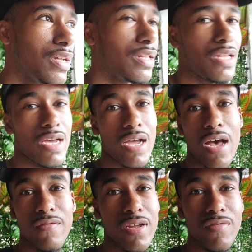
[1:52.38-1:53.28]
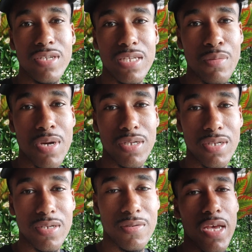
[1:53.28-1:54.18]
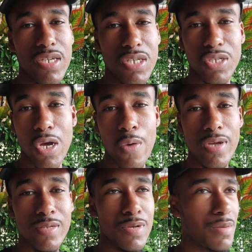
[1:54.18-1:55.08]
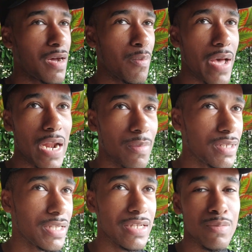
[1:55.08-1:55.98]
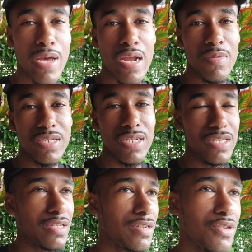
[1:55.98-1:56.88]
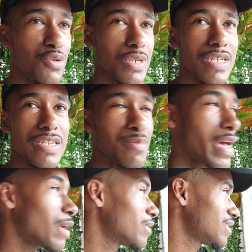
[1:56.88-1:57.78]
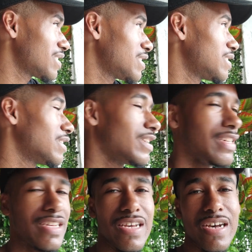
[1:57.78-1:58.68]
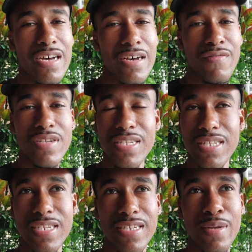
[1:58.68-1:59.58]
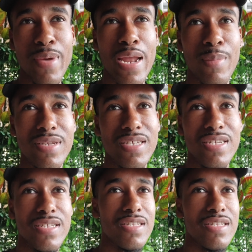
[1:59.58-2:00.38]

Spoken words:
Like, I've never seen much. It's just always been about Panama City, do this in Panama City, visit this in Panama City,